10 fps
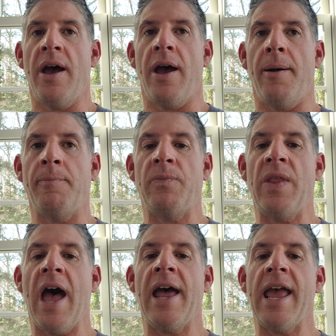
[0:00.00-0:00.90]

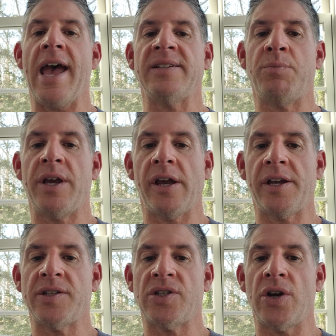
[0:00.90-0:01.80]
Not as big a
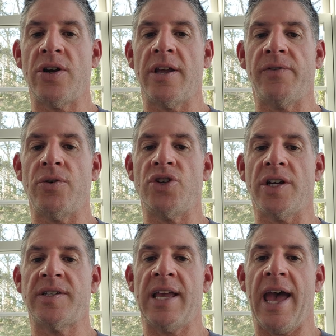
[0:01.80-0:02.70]
concern if you
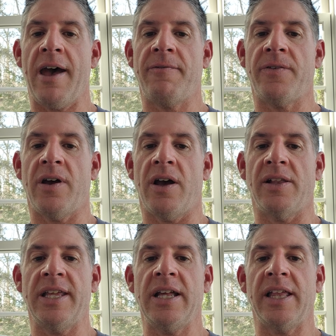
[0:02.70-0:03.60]
just have a
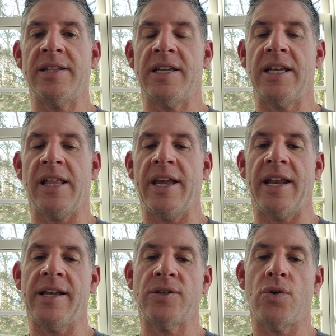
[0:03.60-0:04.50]
legal entity like
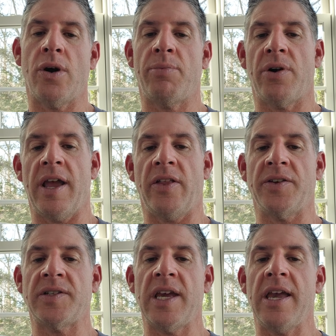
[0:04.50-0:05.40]
an S Corp or an
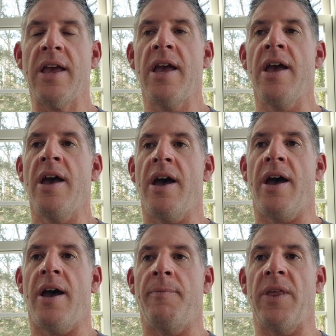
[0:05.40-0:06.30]
LLC.
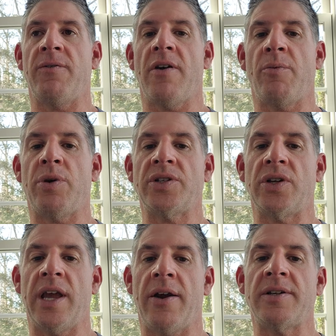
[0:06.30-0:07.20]
If you have a
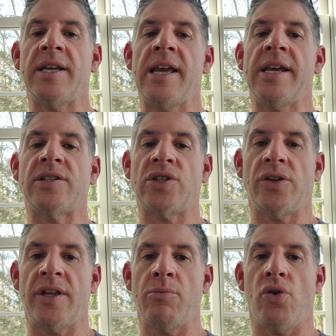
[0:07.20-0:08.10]
personal guarantee, it's
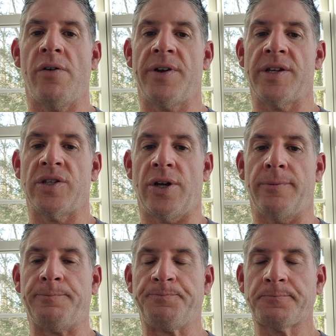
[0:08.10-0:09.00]
certainly more of a concern.